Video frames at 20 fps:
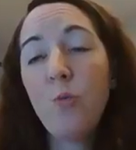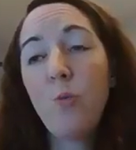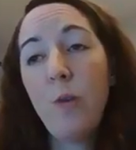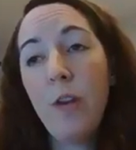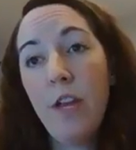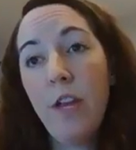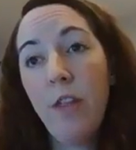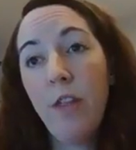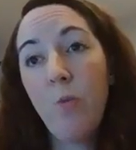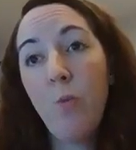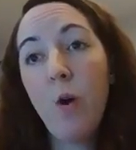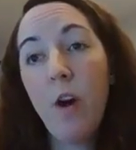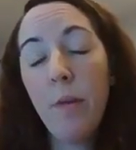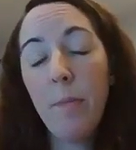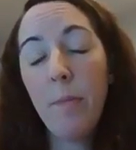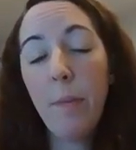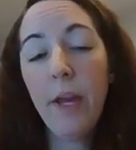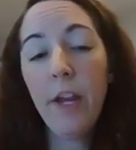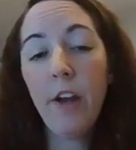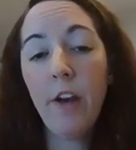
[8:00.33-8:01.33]
with one
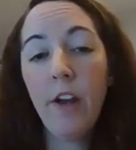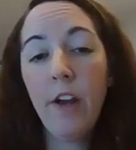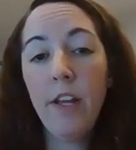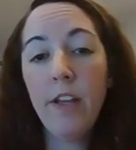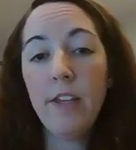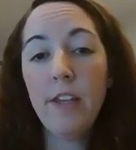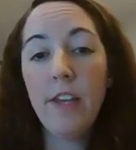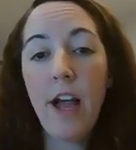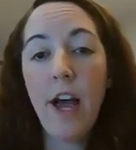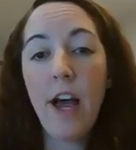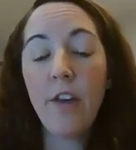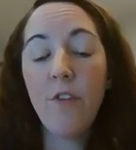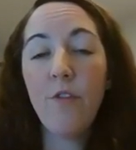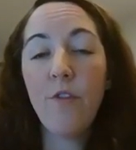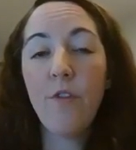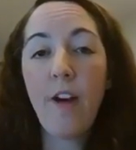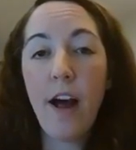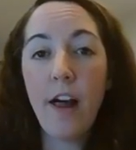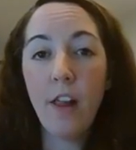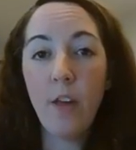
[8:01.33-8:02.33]
parent not
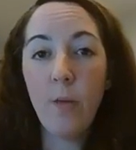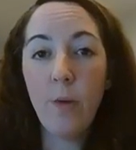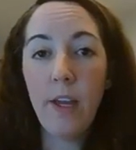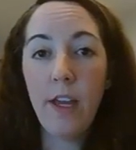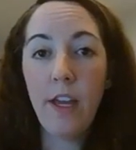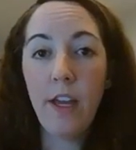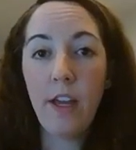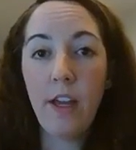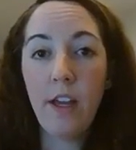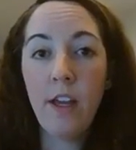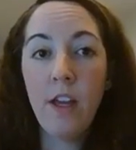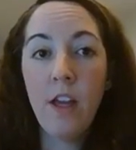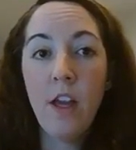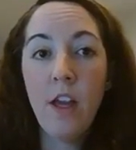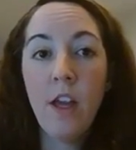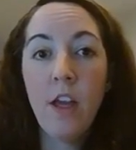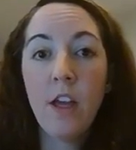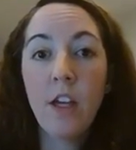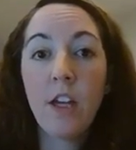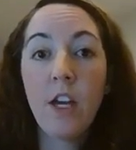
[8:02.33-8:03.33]
following
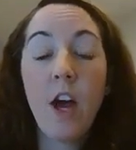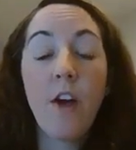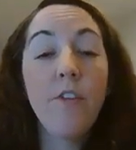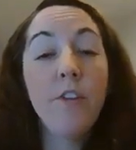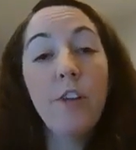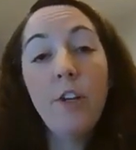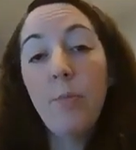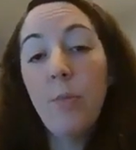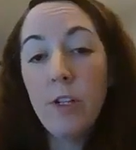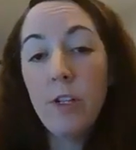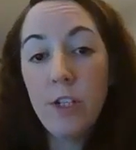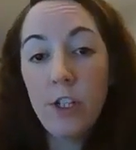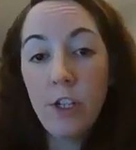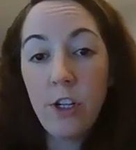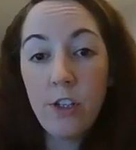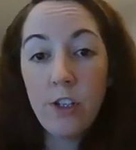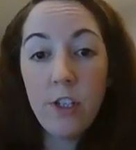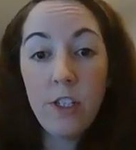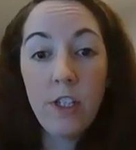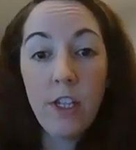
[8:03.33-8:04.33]
Governor
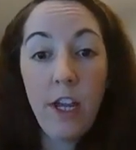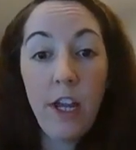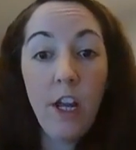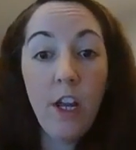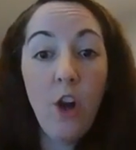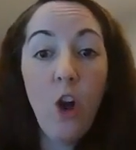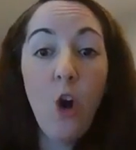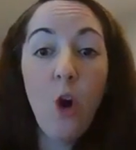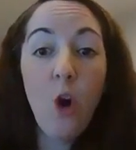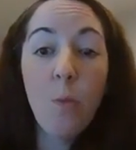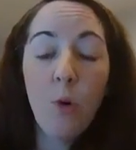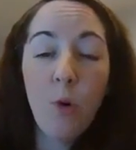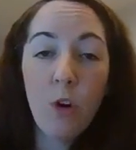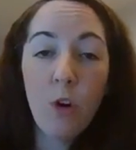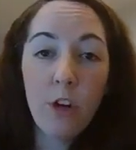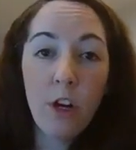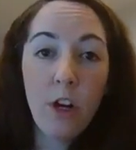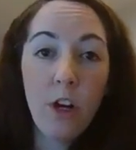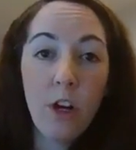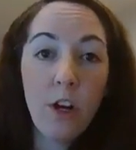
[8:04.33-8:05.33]
Pritzker's stay-at-home
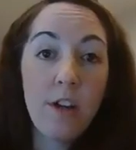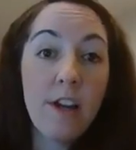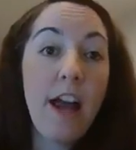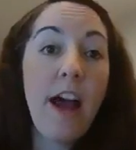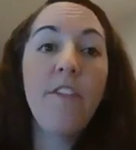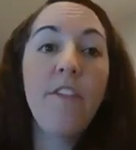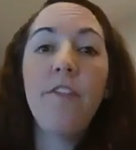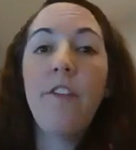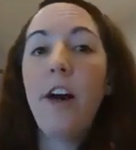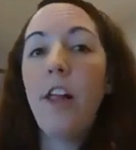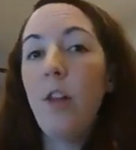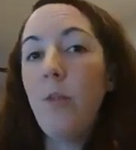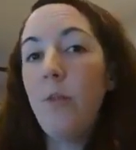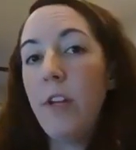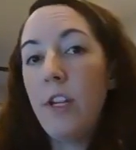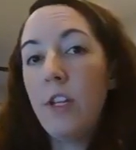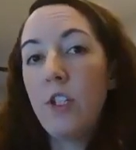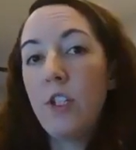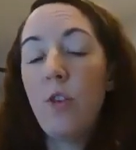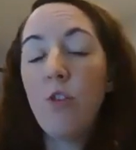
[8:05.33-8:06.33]
order, not
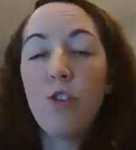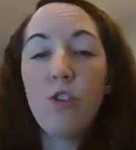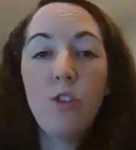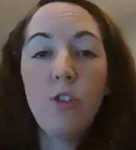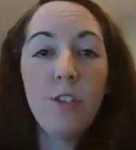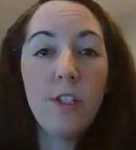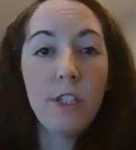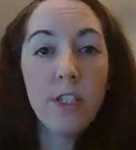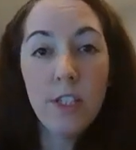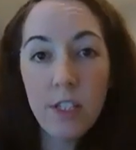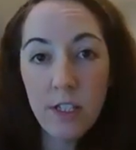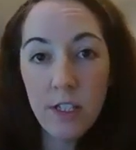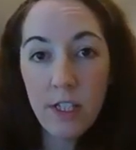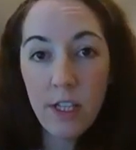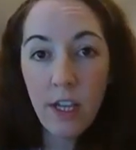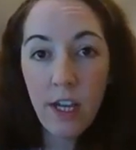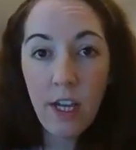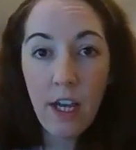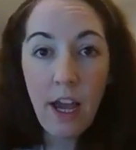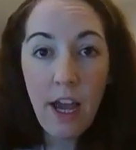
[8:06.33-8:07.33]
following social
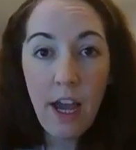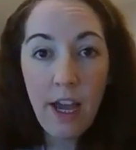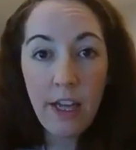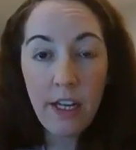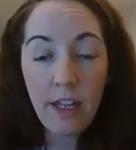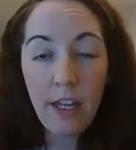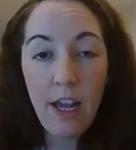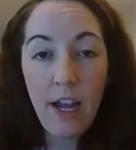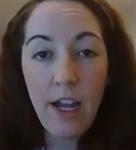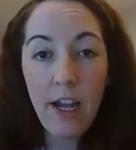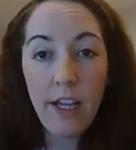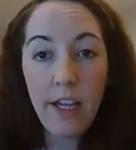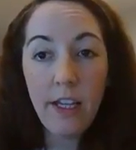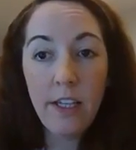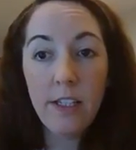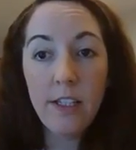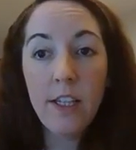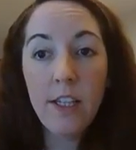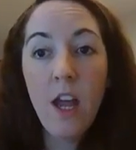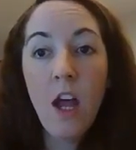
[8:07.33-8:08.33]
distancing
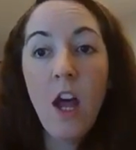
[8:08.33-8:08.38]
guidelines.